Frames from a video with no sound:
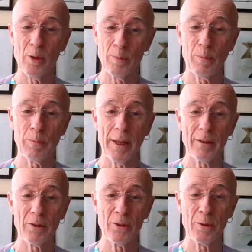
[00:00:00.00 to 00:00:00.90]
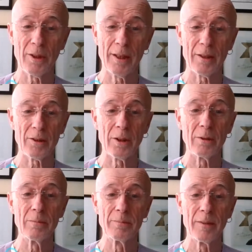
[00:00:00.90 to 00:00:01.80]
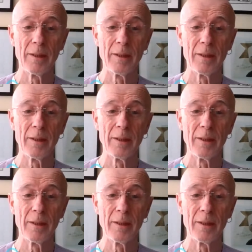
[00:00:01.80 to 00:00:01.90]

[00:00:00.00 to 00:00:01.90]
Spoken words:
So Plato knew a thing or two.